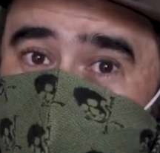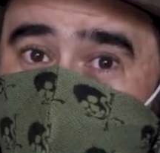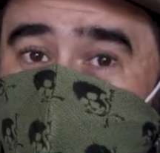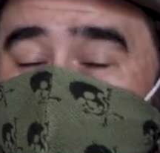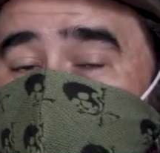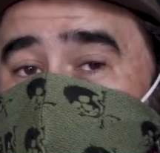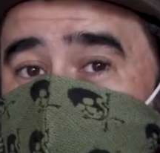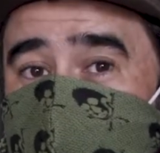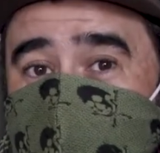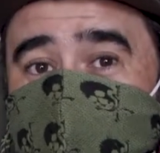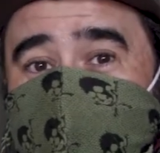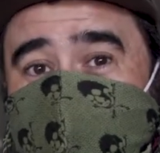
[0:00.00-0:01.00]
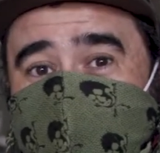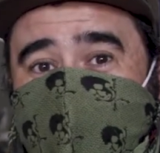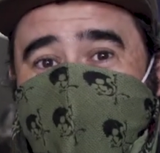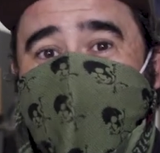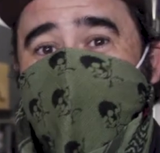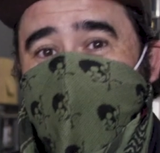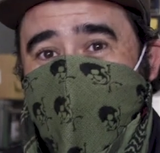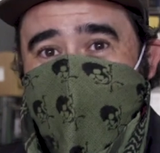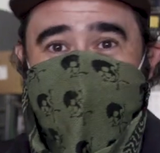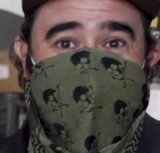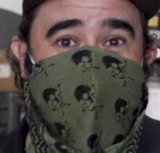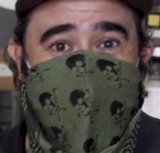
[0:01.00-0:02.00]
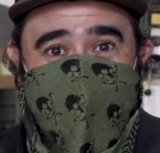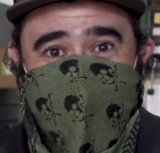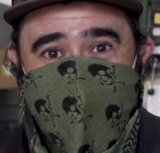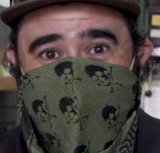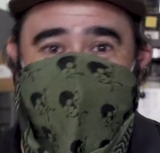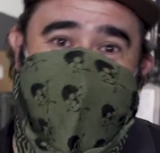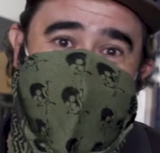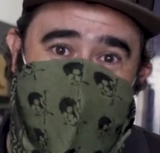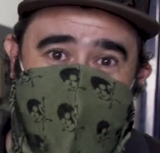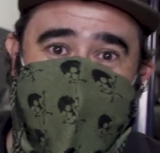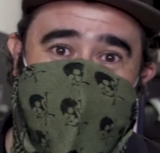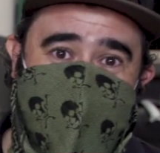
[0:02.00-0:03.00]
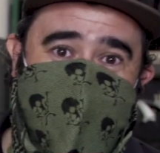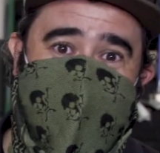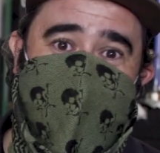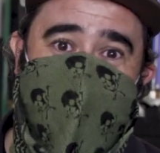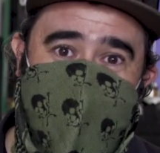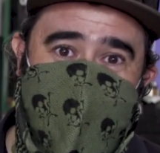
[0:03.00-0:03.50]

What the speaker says: many people are gonna go that deep into committing to go that deep.